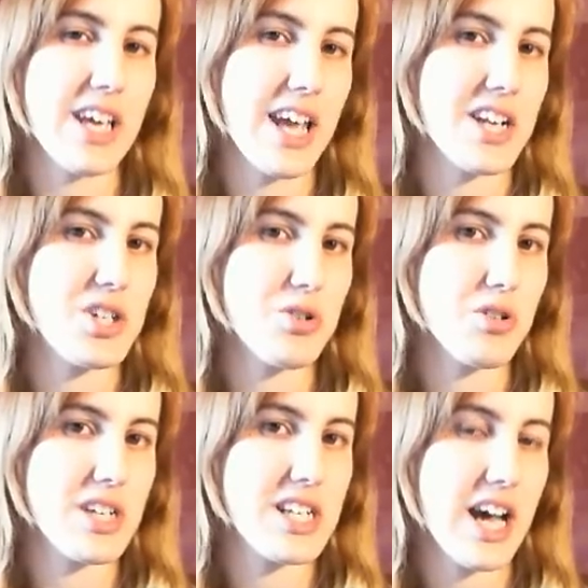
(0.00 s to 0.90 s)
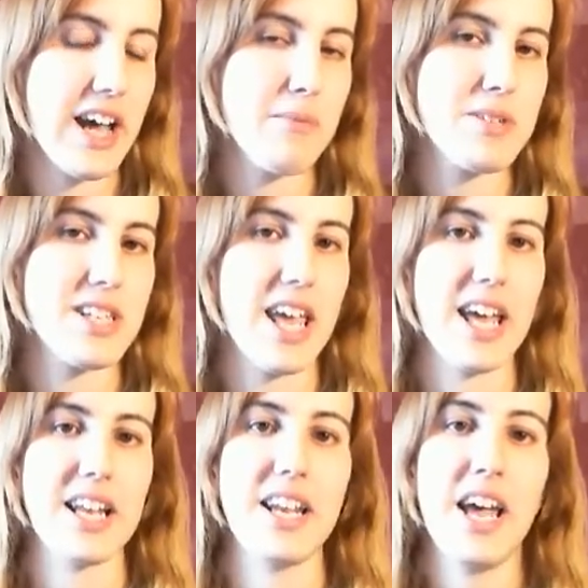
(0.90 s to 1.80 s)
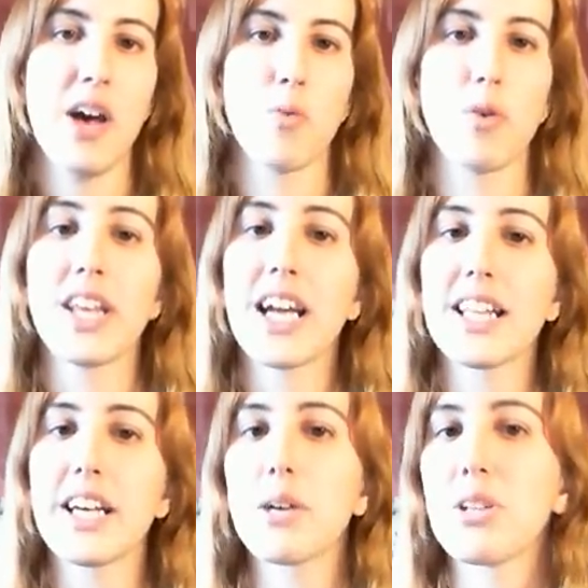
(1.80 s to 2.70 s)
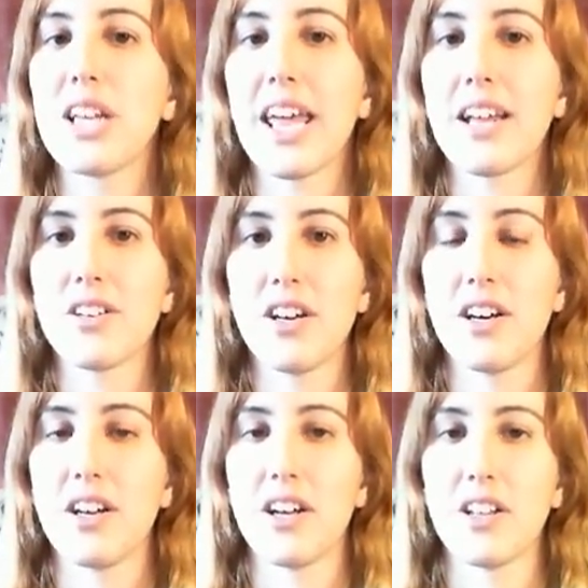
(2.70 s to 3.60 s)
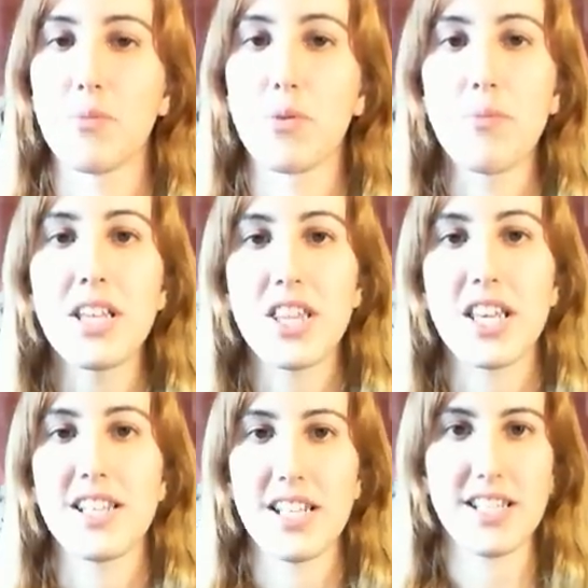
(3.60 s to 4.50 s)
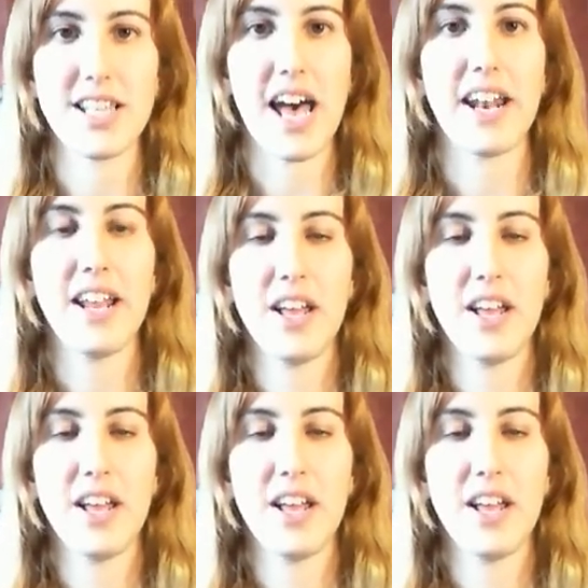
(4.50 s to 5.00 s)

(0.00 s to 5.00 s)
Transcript: android types. And one thing I like about the uh, uh, the Prometheans is that